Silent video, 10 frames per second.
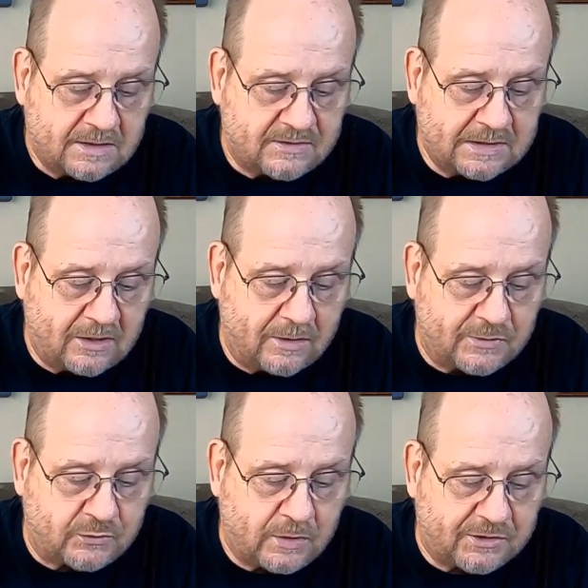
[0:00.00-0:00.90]
You see how
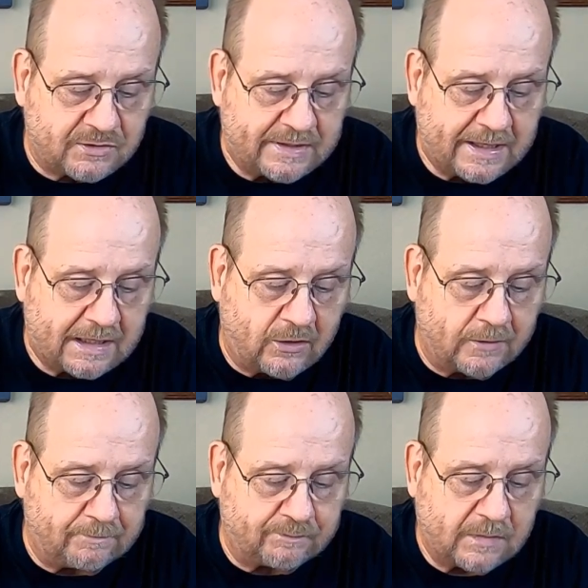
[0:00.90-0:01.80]
I'm stretching that
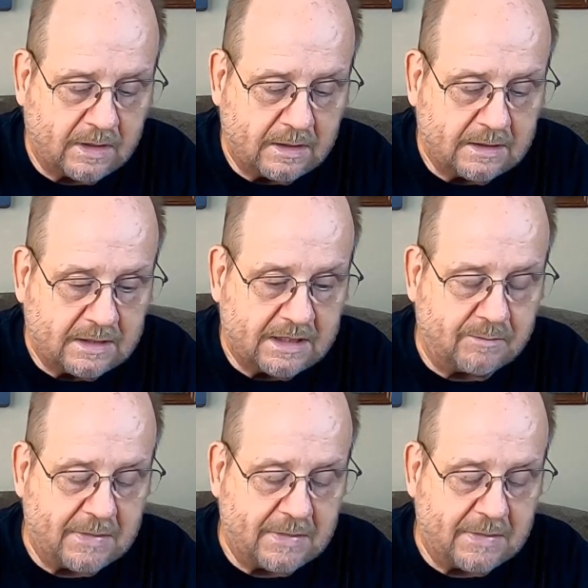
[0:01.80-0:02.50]
out? It